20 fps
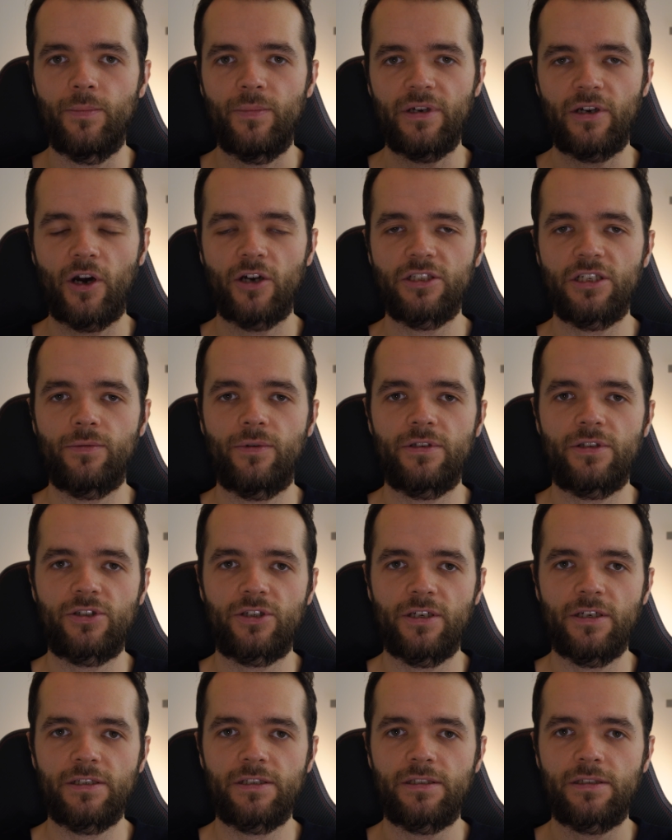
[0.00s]
because it was
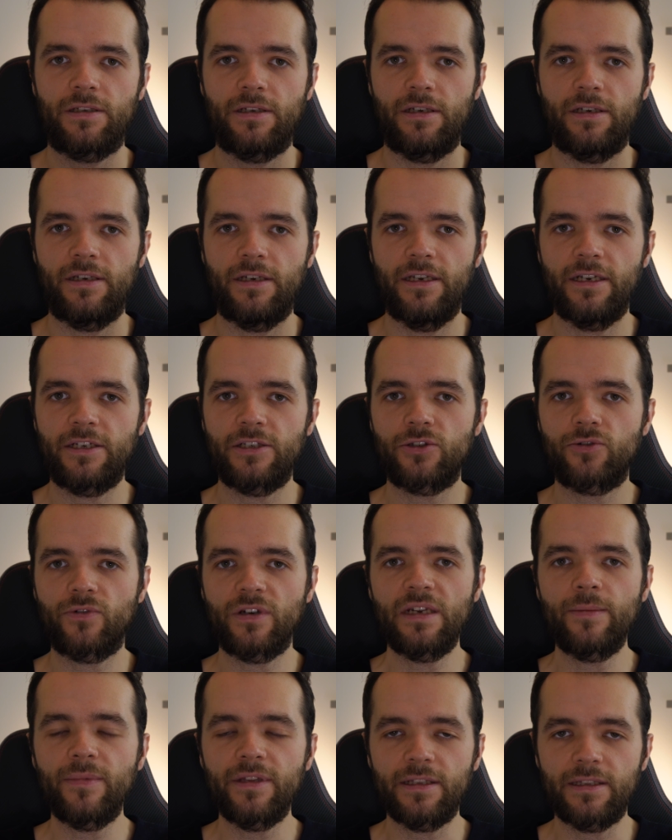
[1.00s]
just
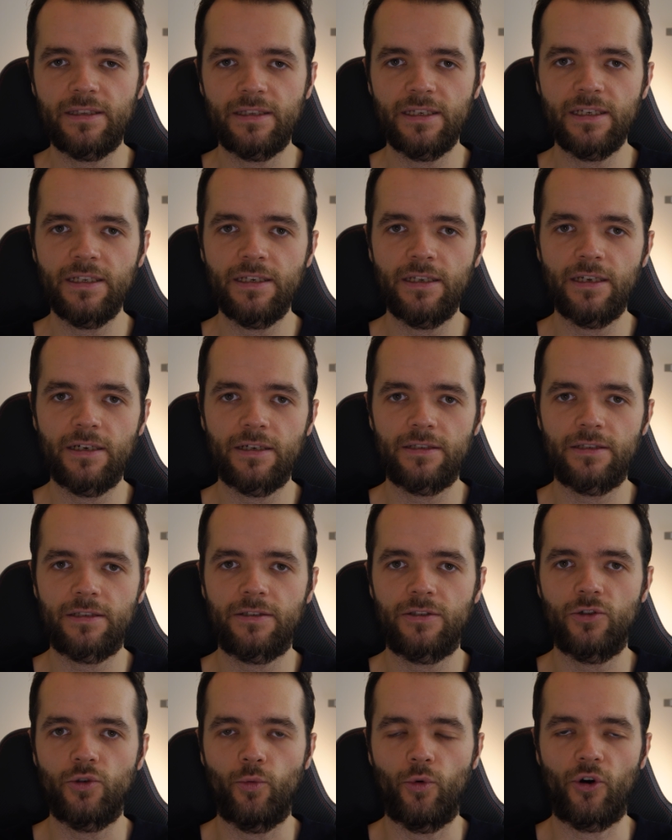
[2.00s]
extremely
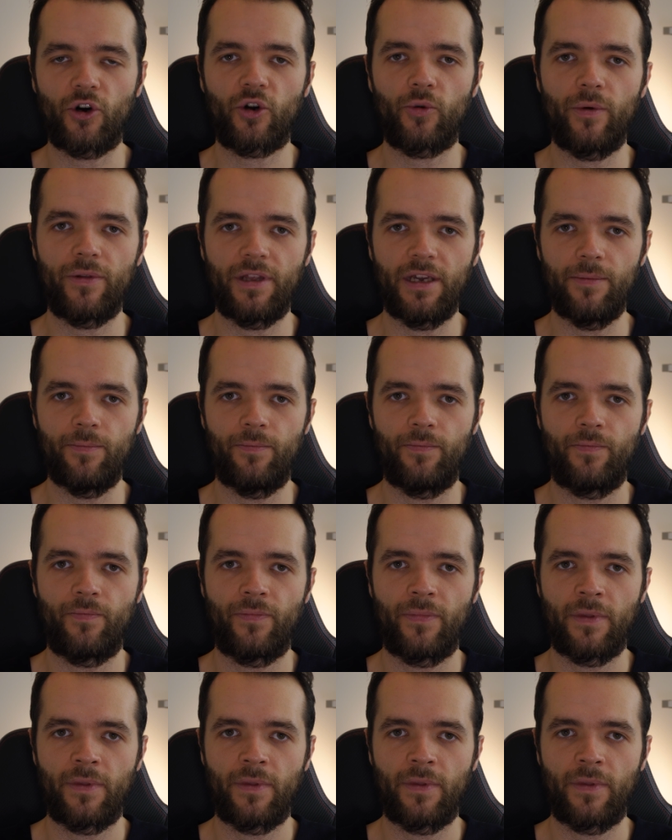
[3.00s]
tedious to work with him.